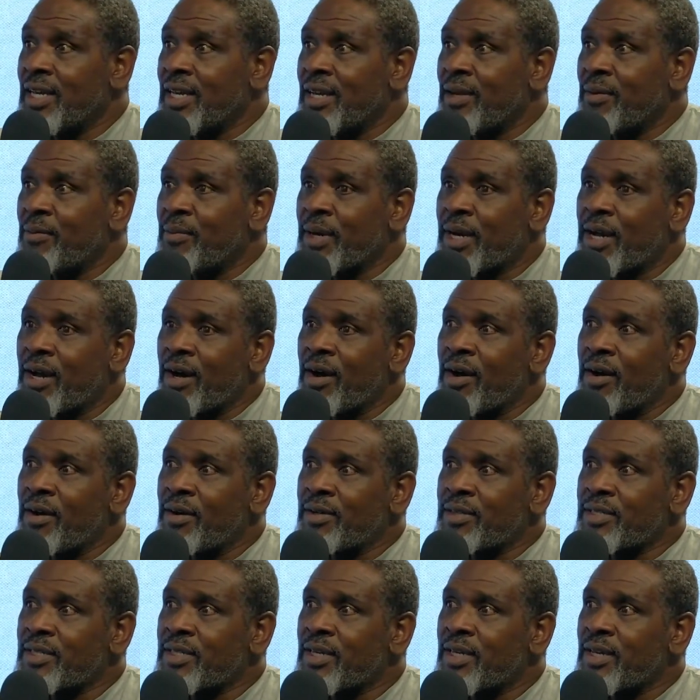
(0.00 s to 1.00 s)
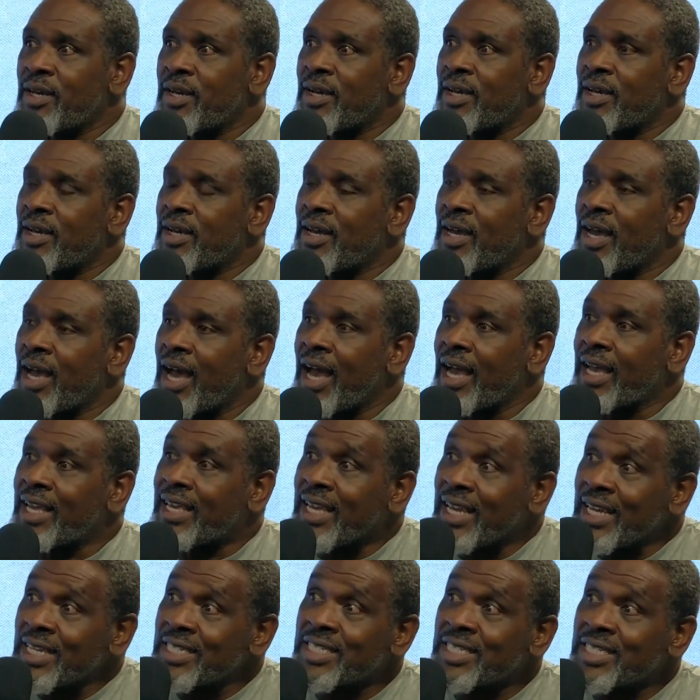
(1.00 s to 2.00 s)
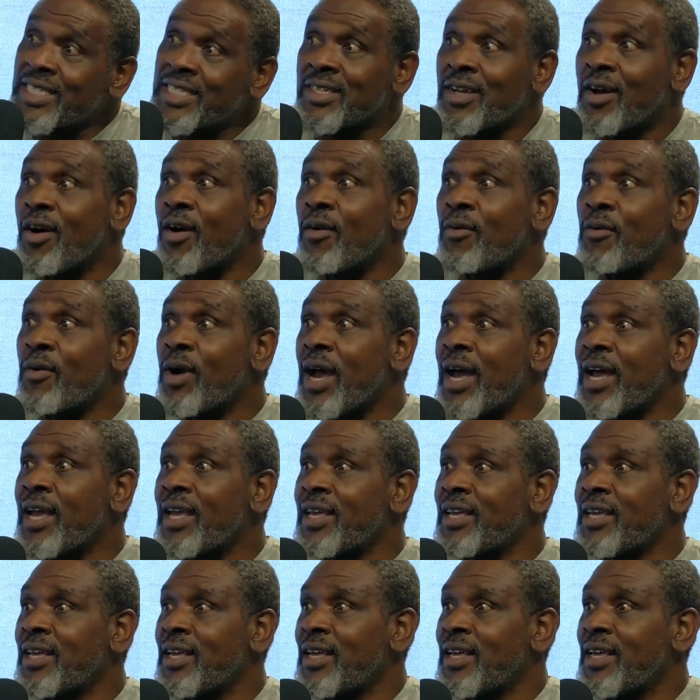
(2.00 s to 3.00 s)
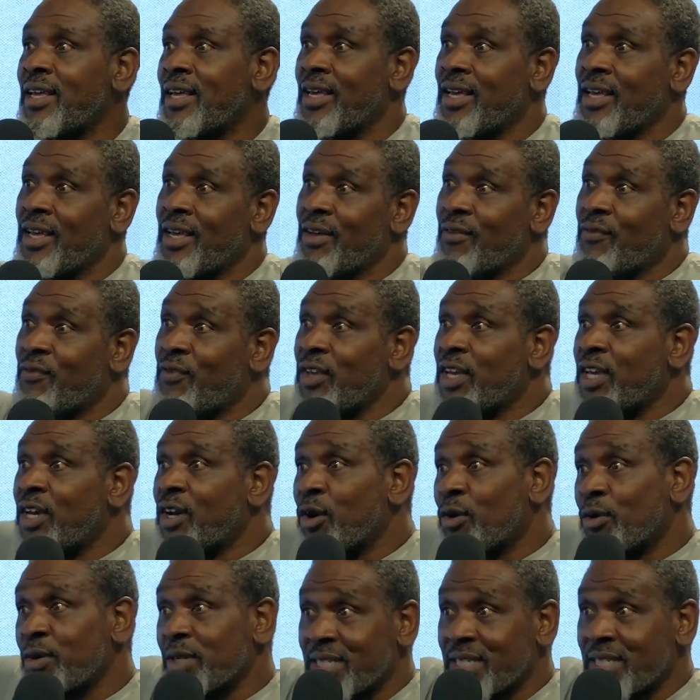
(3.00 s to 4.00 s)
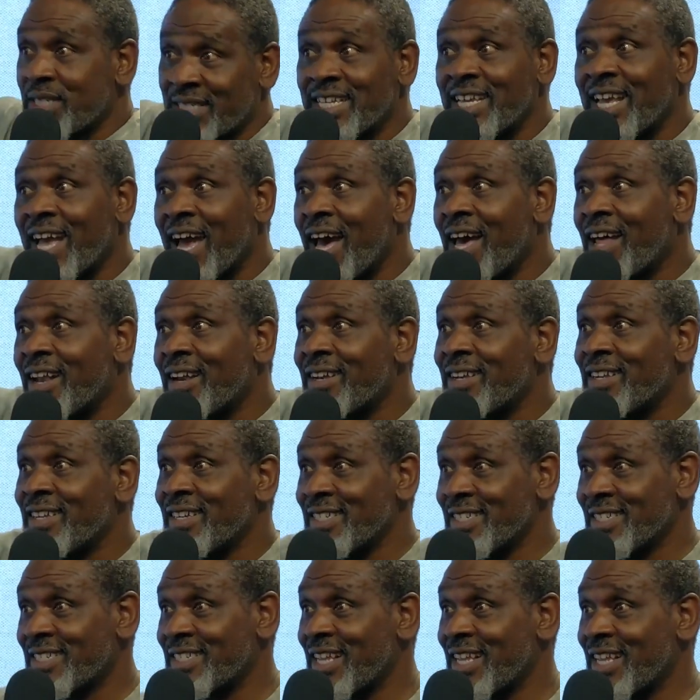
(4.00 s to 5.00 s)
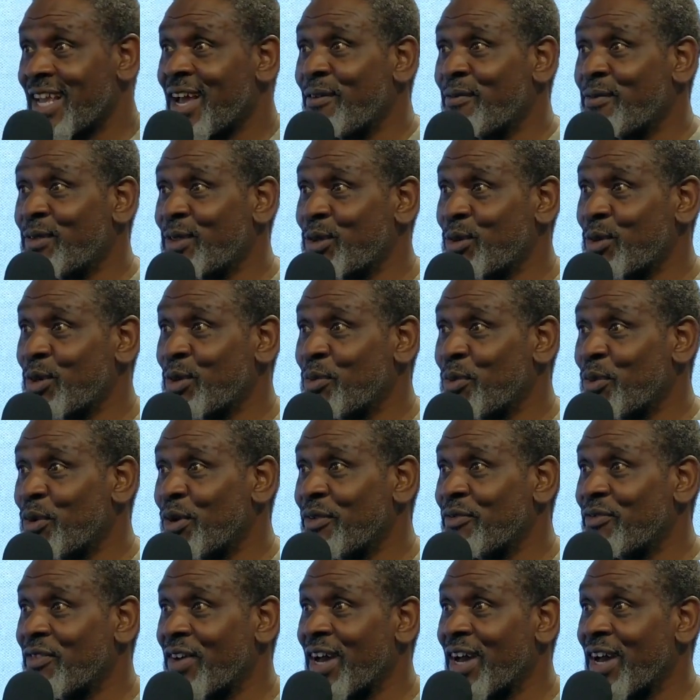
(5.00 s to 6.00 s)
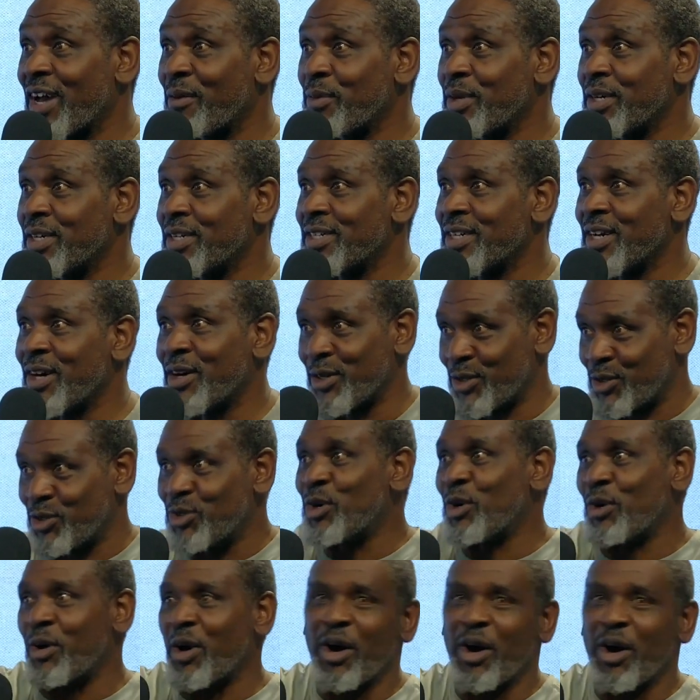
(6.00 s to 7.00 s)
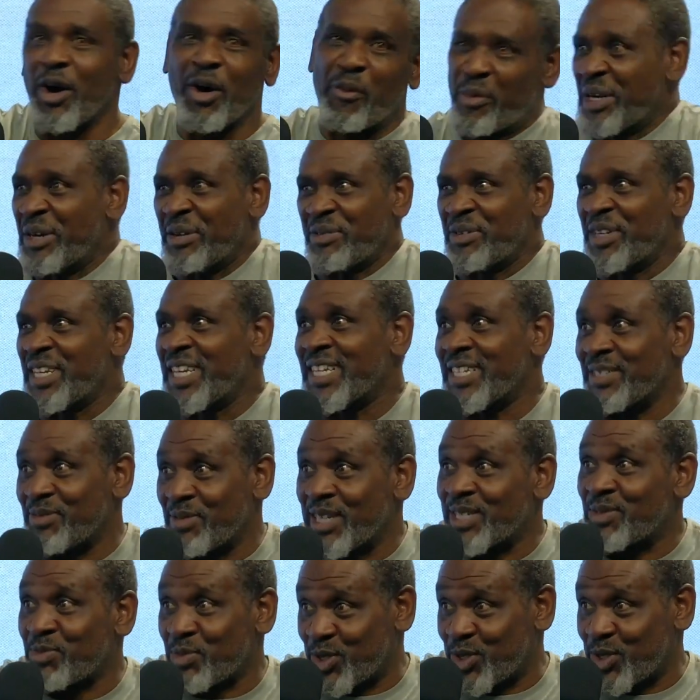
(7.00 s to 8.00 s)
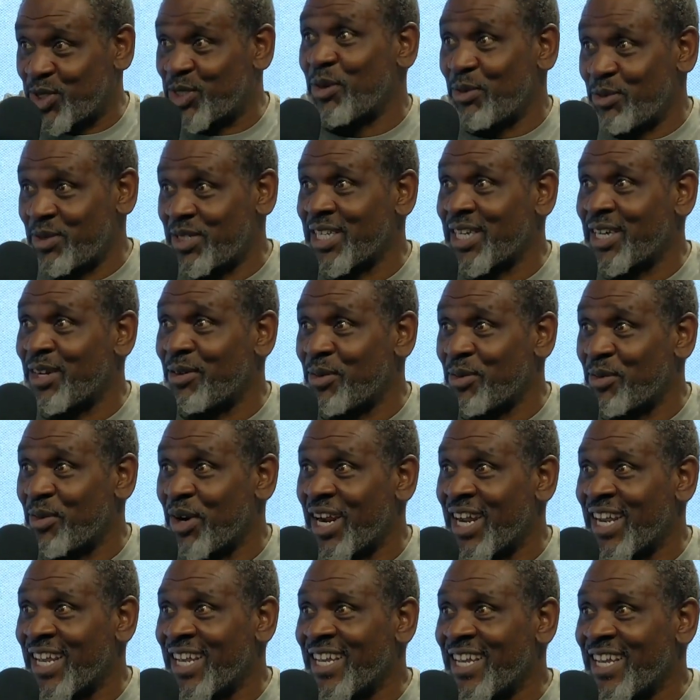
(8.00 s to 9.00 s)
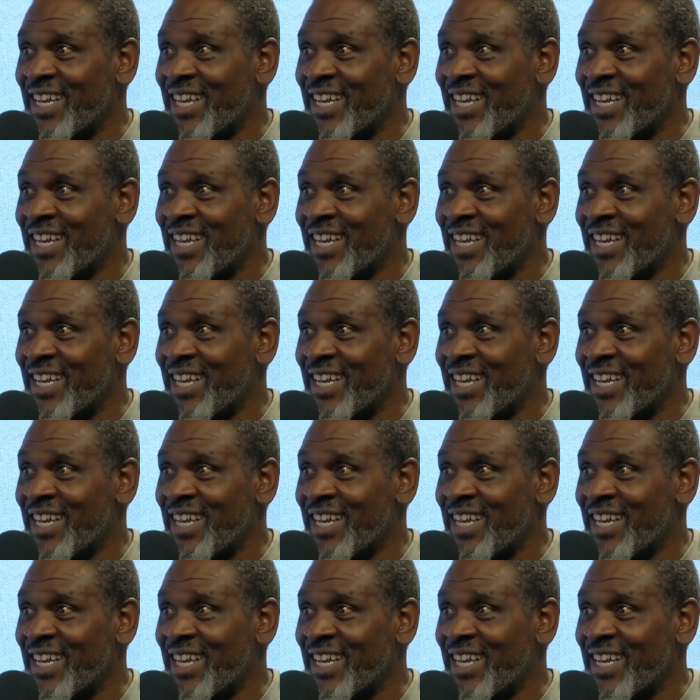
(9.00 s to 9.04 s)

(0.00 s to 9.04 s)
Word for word: because I guess it's all right if he go to Seattle and sign for three point five mil. Oh, you go. Oh, we don't need it. That's what you gonna tell me, right?